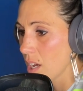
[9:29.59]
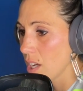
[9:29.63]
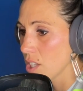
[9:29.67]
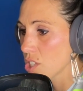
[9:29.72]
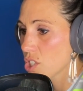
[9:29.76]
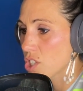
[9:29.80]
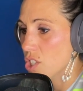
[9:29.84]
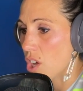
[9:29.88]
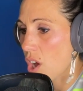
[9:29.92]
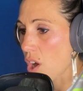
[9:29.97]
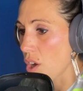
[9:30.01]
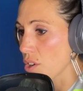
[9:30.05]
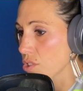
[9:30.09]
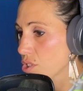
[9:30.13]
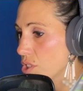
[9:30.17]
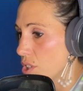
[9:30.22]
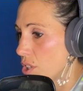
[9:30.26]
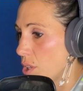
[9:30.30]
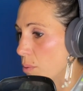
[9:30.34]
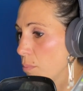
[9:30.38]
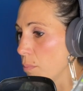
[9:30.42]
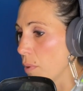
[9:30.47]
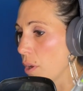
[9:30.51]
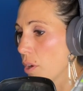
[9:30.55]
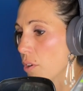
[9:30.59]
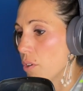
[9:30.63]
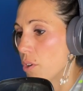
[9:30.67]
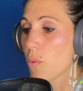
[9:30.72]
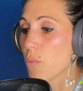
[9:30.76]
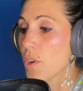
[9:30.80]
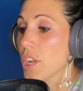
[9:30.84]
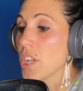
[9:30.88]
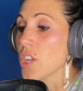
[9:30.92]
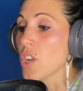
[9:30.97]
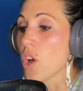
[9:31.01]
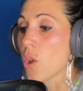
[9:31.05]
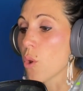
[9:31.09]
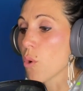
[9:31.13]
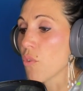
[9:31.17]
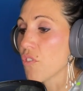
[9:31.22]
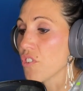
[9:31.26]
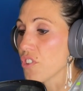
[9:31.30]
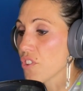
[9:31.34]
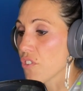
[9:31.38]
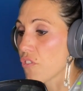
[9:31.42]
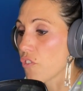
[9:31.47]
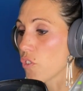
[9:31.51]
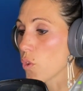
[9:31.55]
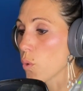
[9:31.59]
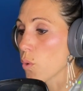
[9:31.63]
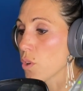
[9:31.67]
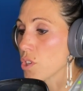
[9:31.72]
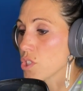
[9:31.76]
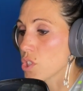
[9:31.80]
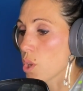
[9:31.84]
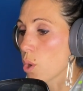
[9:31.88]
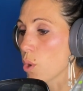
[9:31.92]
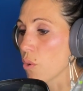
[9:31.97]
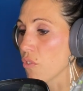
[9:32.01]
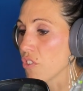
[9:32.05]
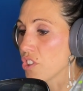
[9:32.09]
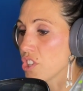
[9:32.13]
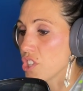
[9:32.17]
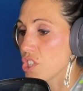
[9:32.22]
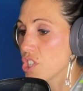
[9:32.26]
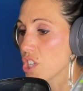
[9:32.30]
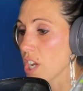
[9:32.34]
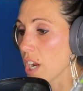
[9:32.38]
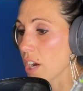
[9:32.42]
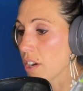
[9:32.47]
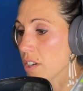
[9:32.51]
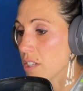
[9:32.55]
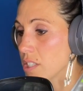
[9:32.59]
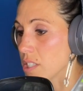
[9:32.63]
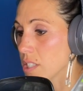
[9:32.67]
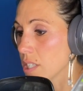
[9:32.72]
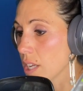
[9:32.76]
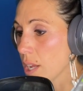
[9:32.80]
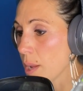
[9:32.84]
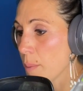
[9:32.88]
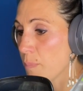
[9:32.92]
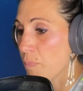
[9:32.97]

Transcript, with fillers: Songs in the mirror, written all over the floors, all over the chairs,